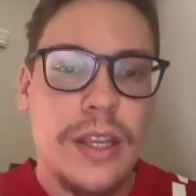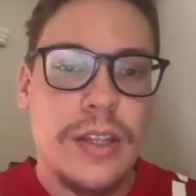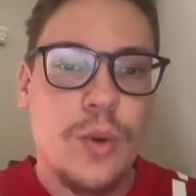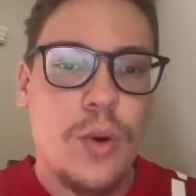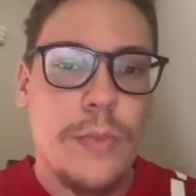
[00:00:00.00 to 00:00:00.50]

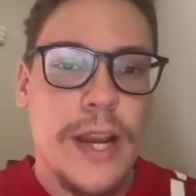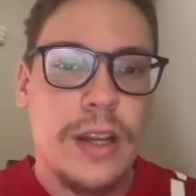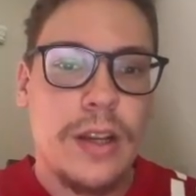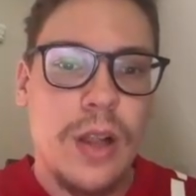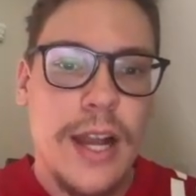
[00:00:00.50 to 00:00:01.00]
quarterback
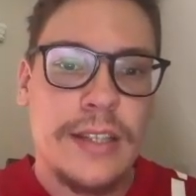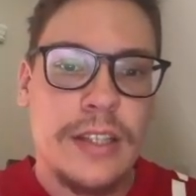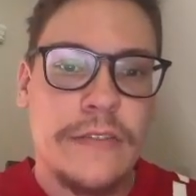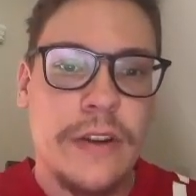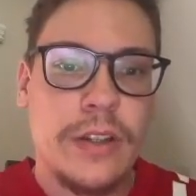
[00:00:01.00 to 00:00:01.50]
class is
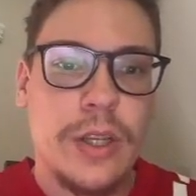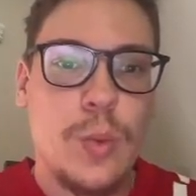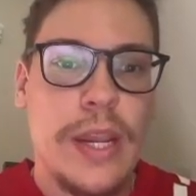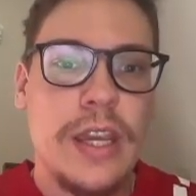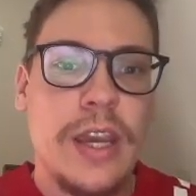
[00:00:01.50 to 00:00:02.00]
fairly
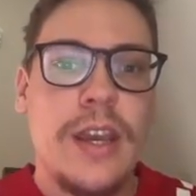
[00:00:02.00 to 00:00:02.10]
weak.